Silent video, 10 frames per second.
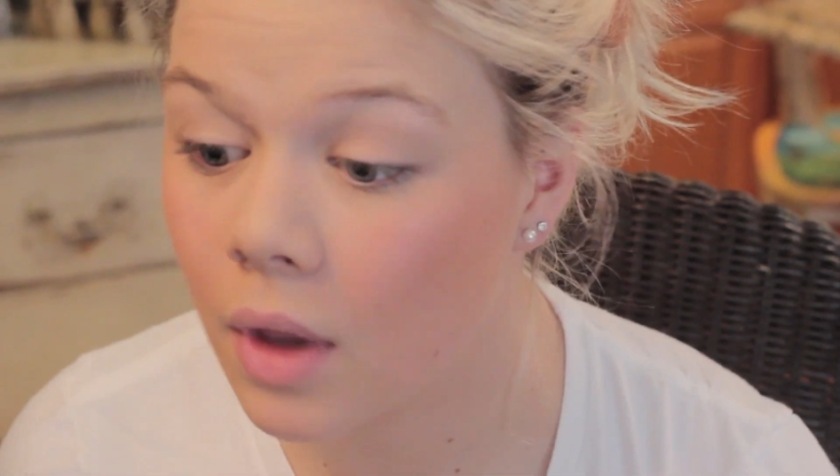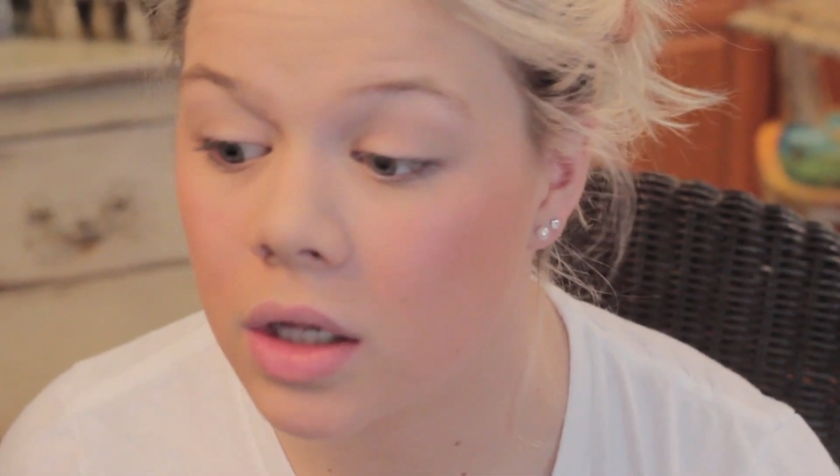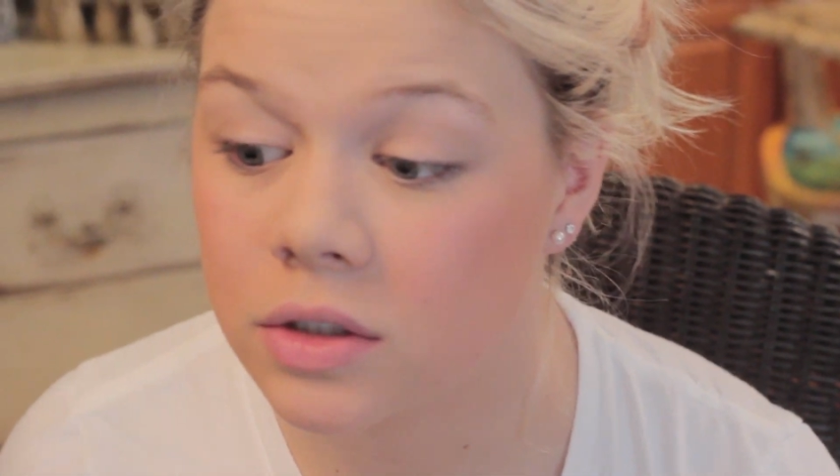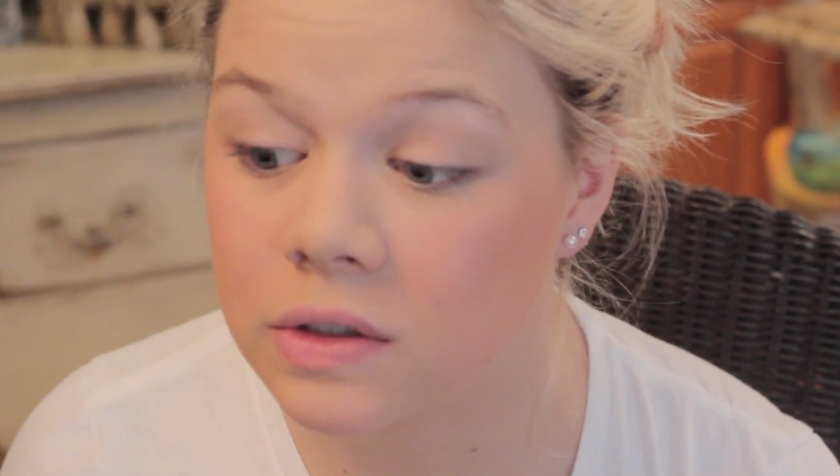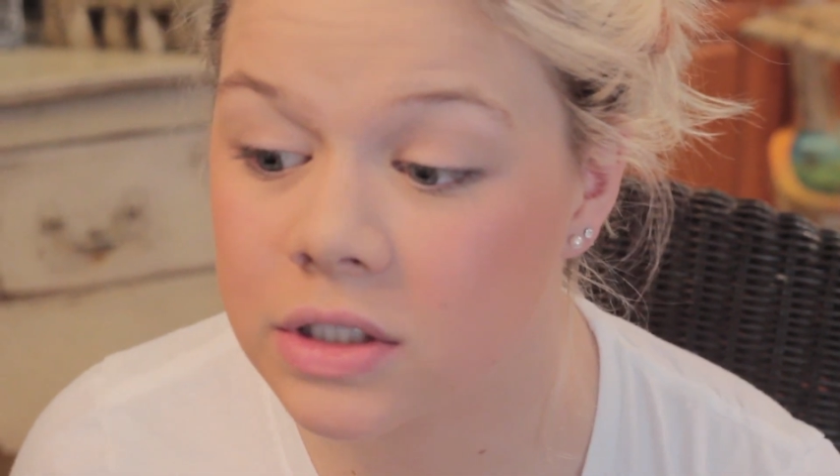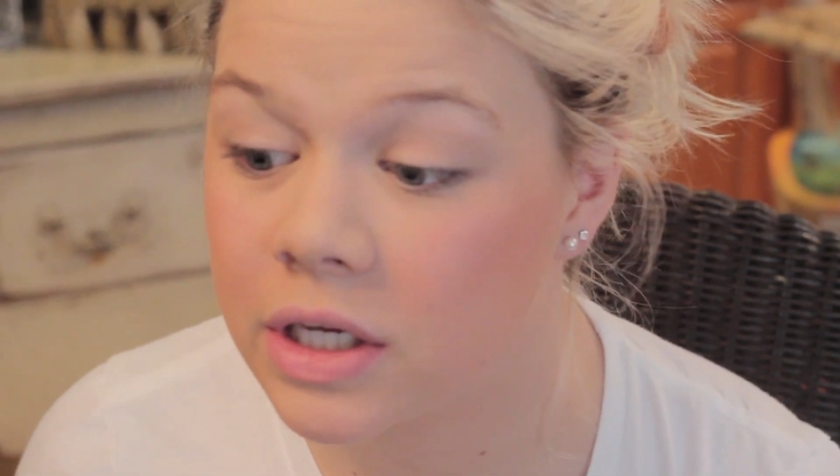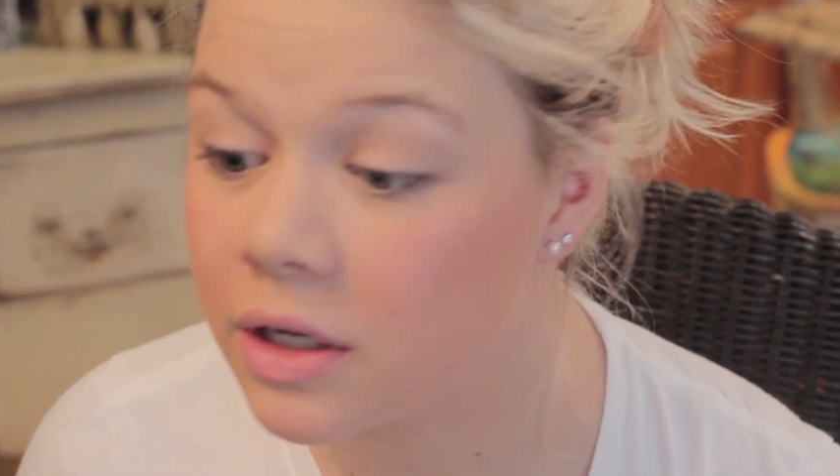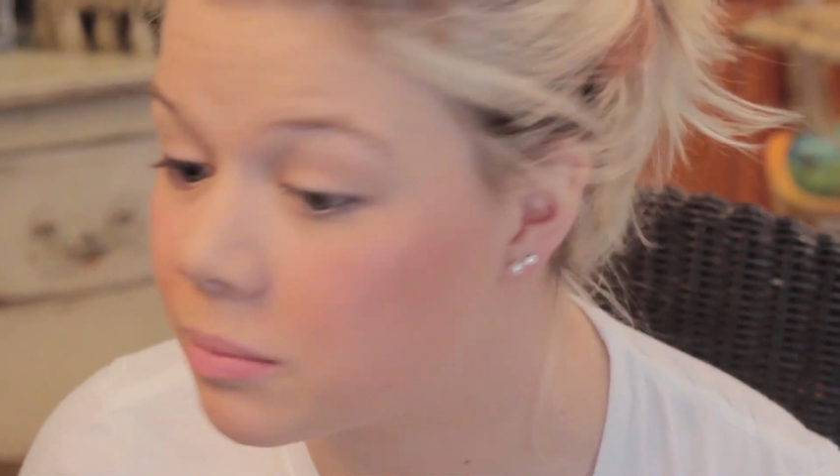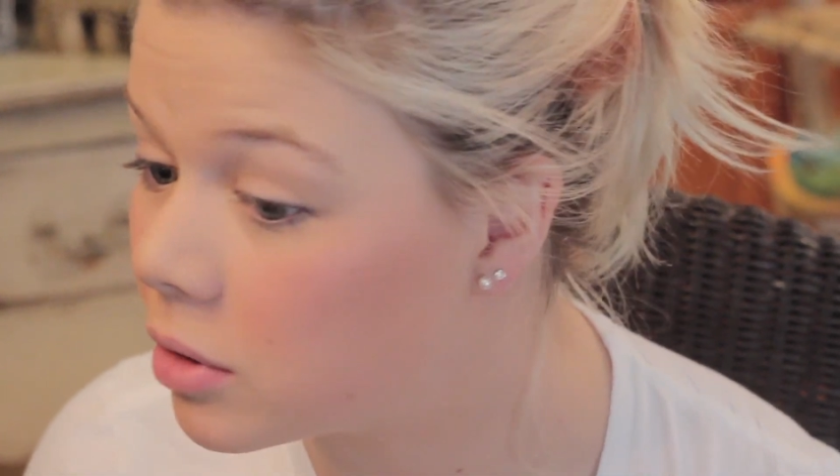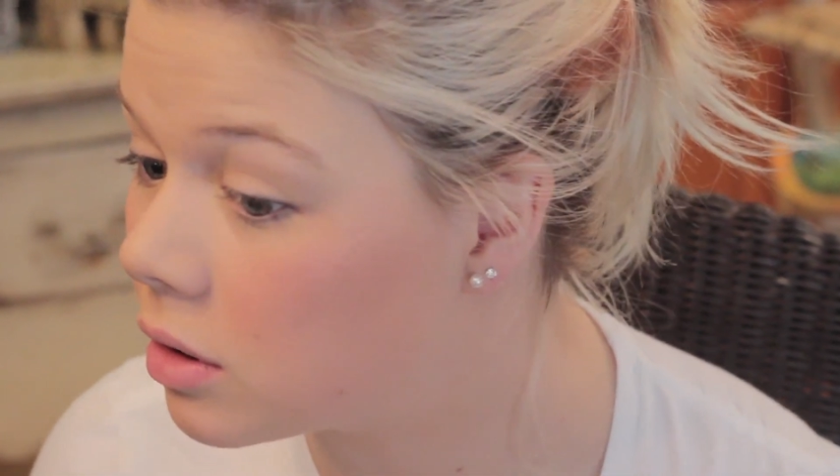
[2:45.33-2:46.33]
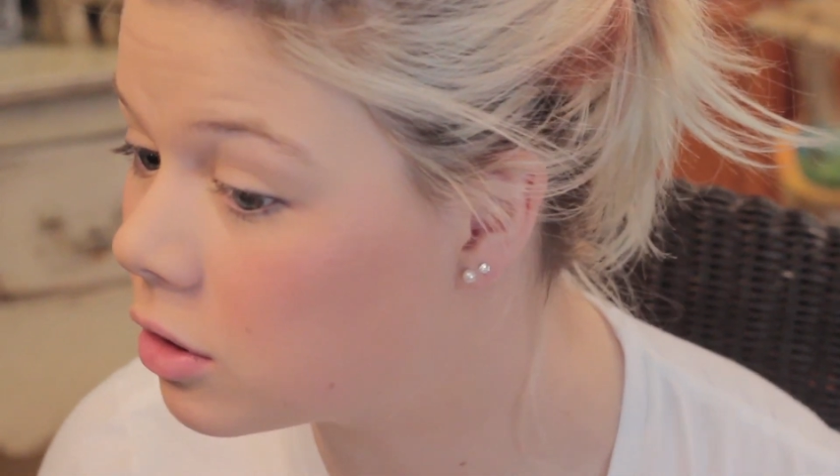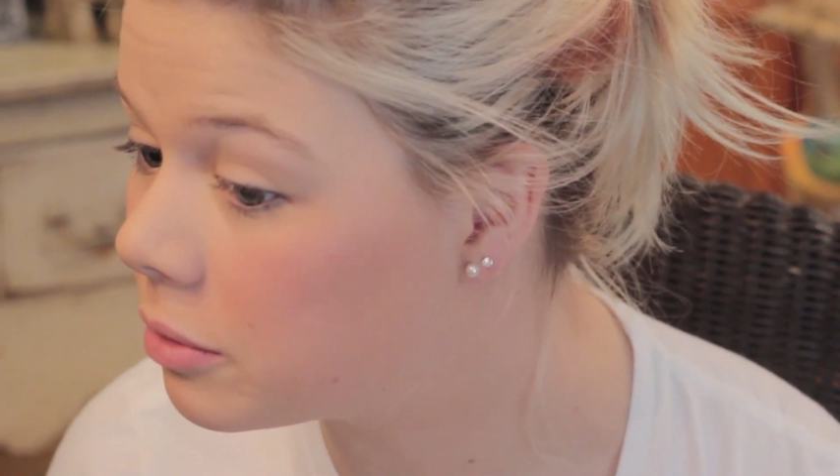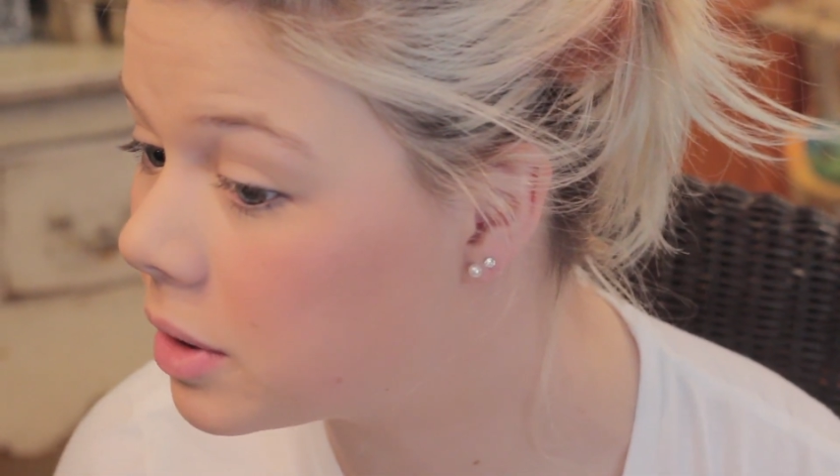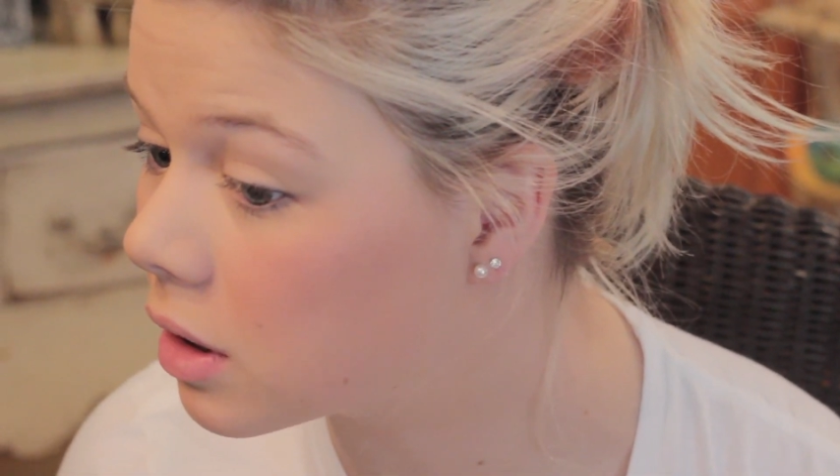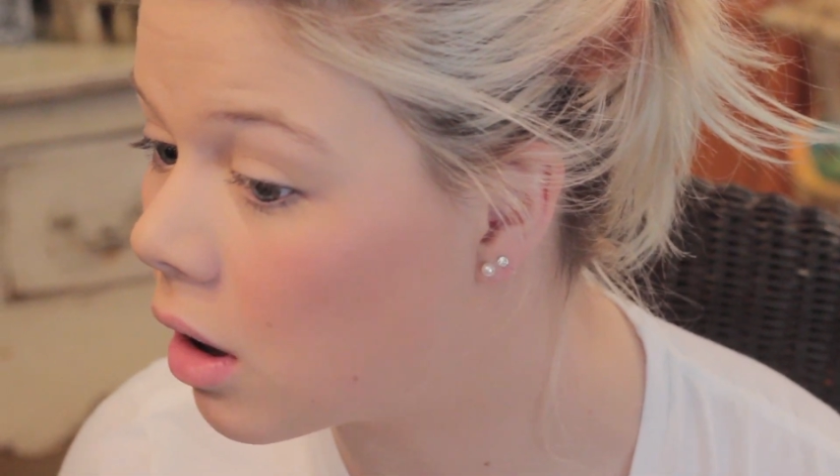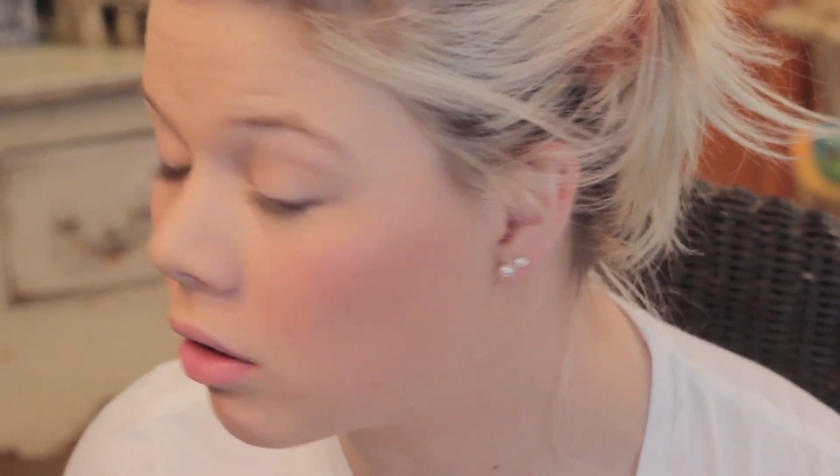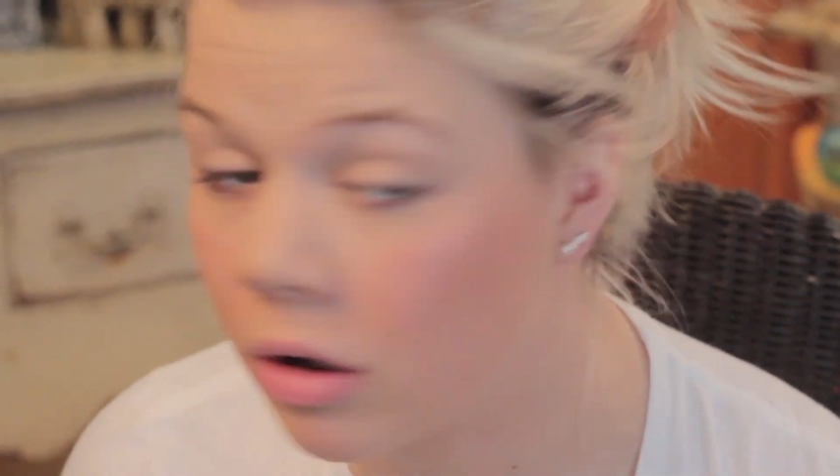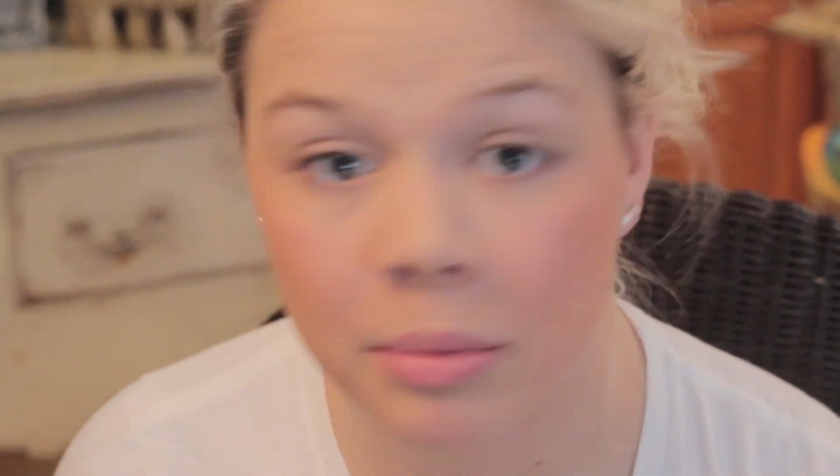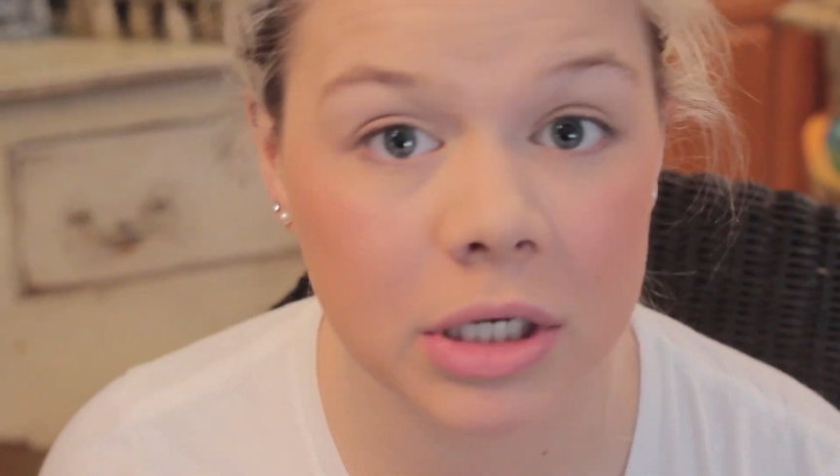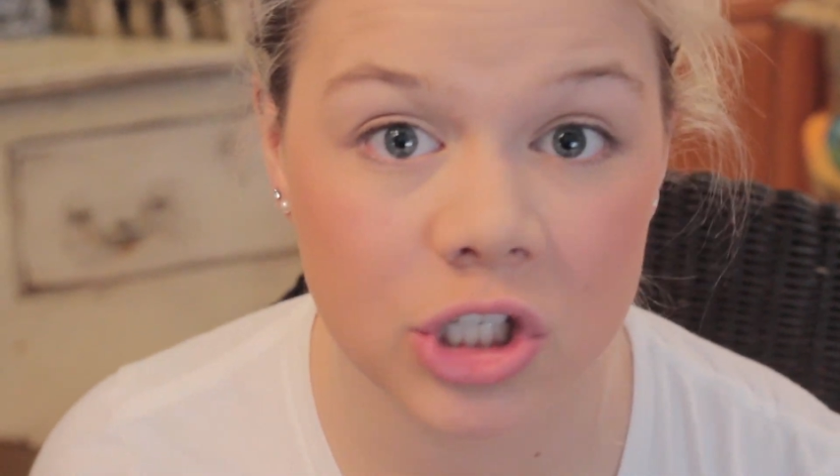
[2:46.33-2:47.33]
As you can see, it put a little bit of
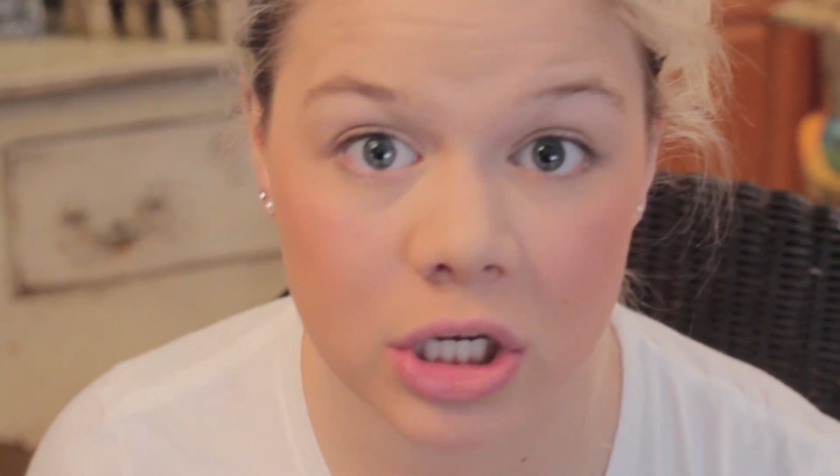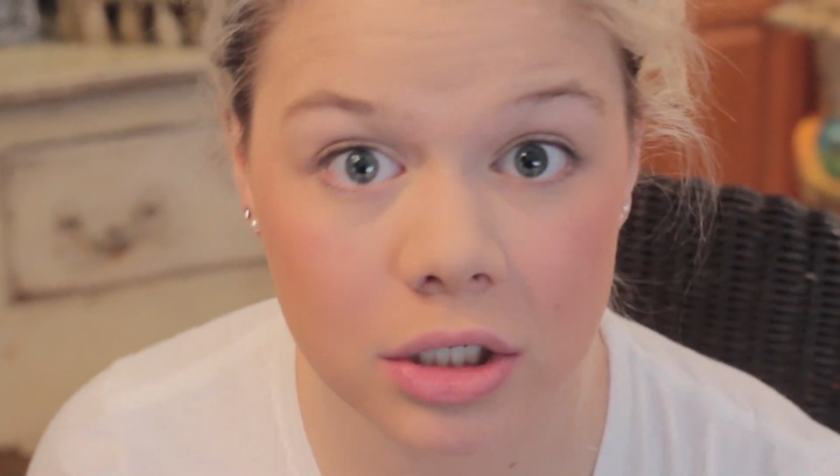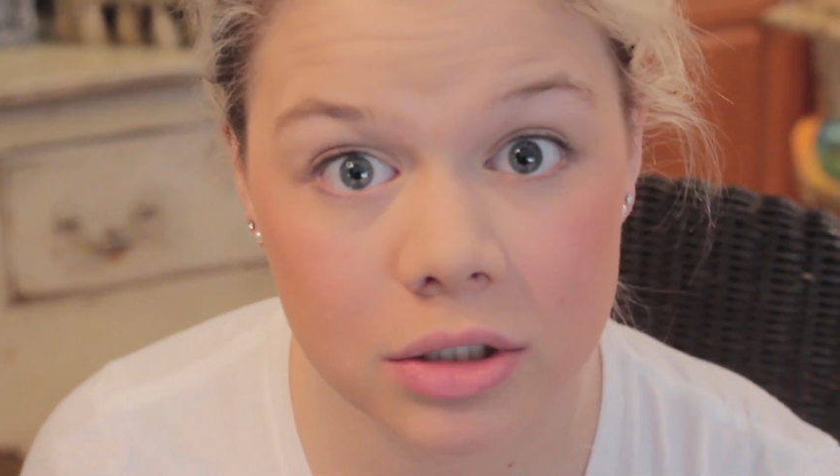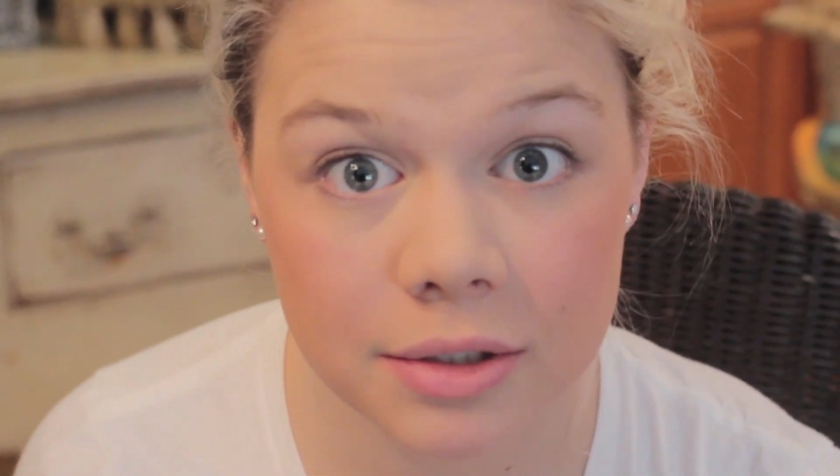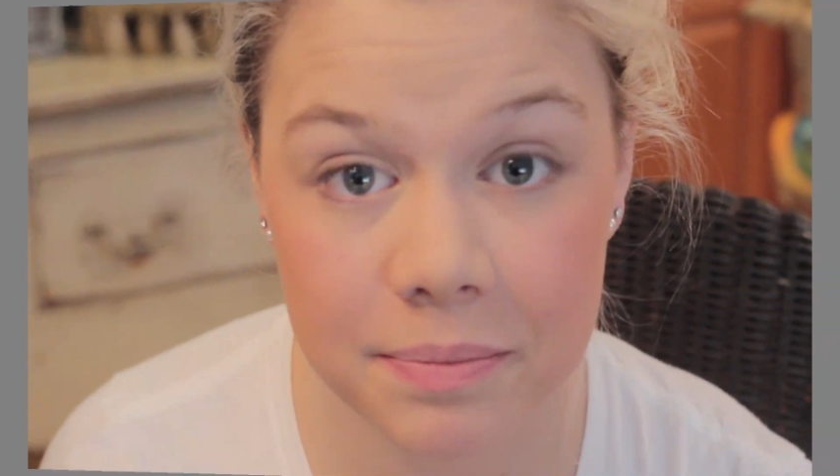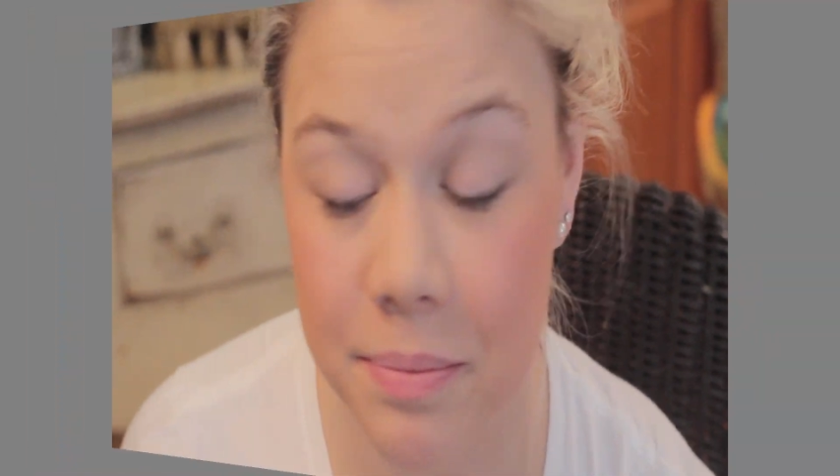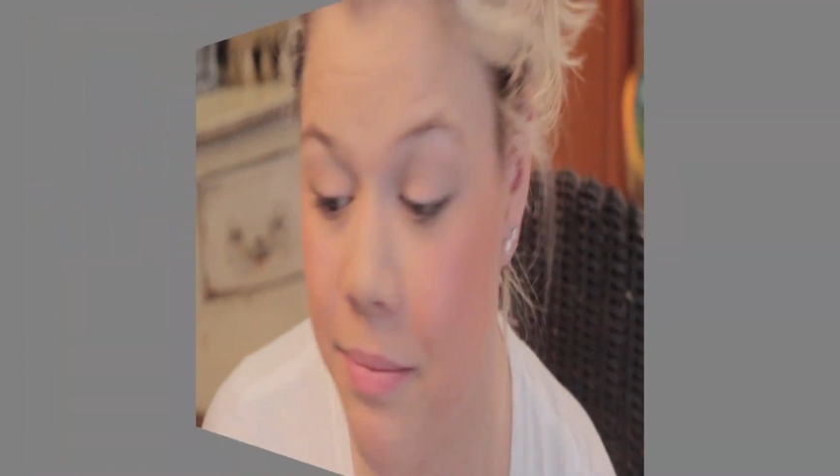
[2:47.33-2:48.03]
color in my cheeks.